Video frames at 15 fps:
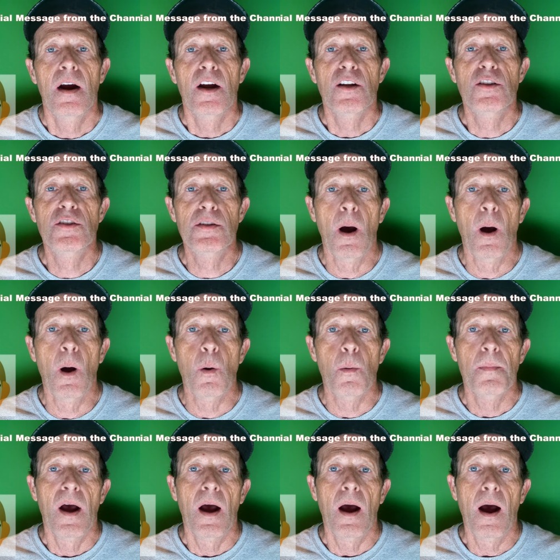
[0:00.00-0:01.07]
So
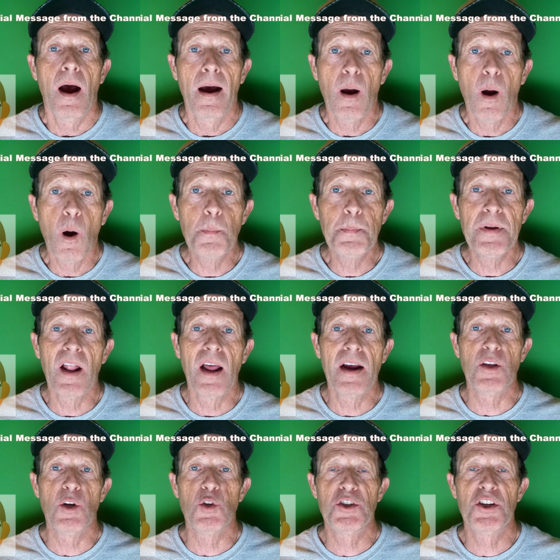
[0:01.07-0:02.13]
I hope you like
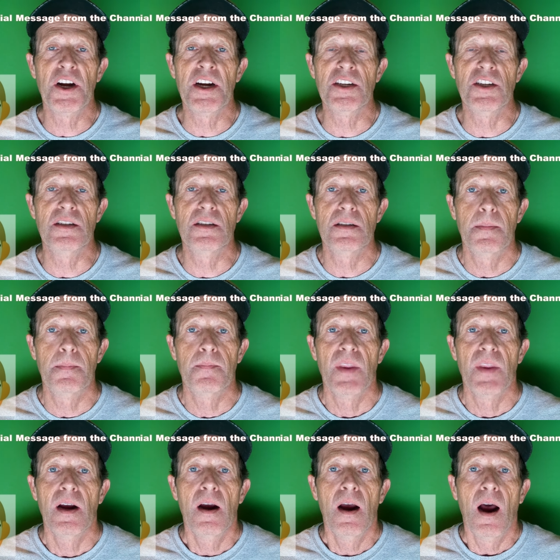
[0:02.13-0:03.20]
those changes.
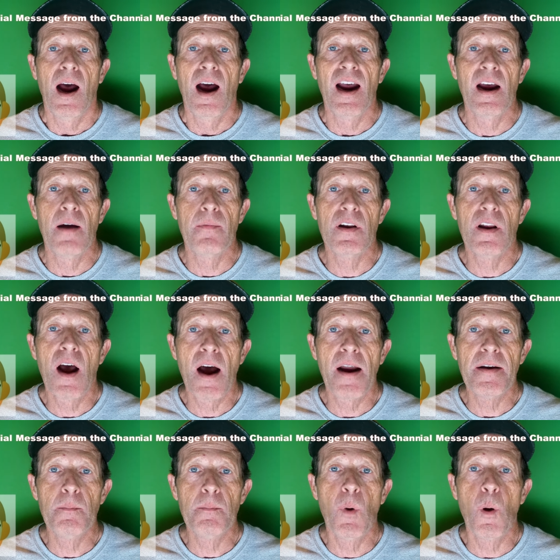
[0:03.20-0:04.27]
I have a
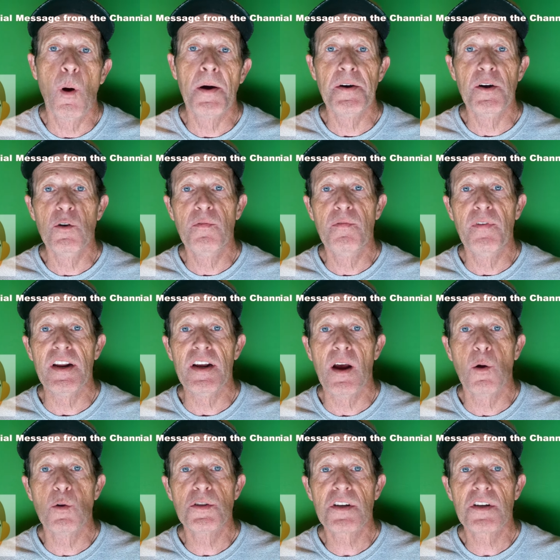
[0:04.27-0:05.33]
lot more new
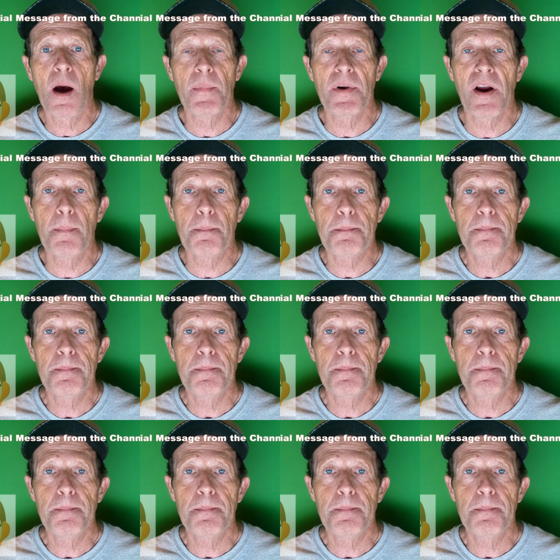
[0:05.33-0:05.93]
videos coming up.